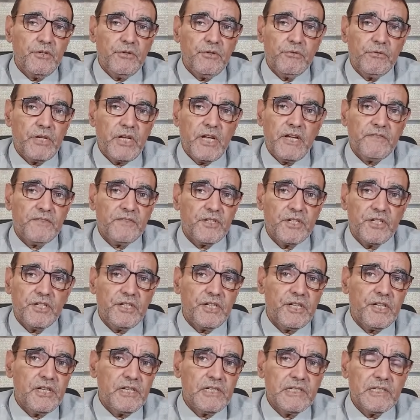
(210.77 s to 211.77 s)
have
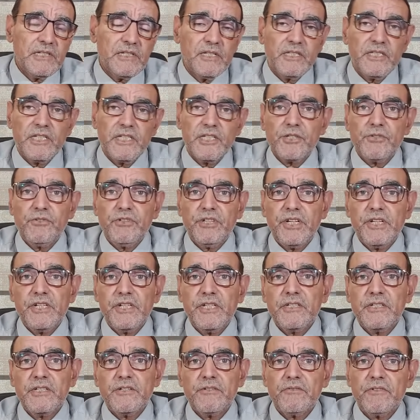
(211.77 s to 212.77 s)
cereals, these
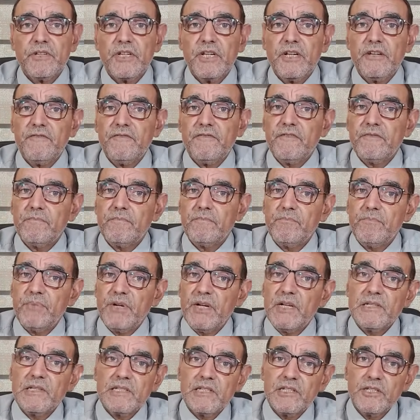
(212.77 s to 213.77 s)
grains, we have
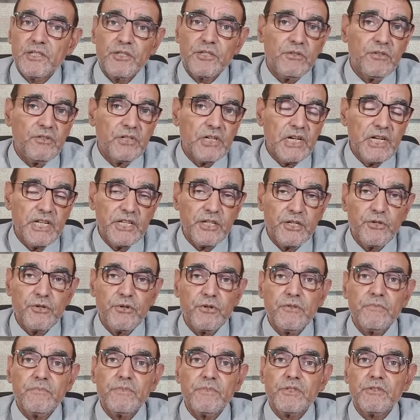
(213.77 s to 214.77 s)
pulses or
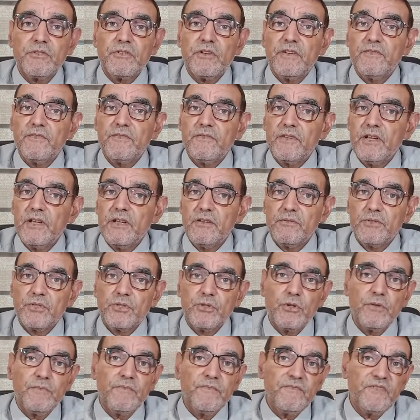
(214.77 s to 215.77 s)
legumes, we have
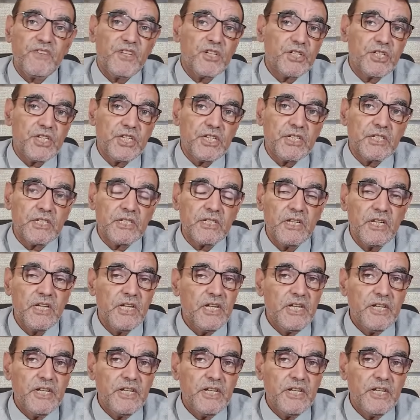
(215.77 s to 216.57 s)
some veggies,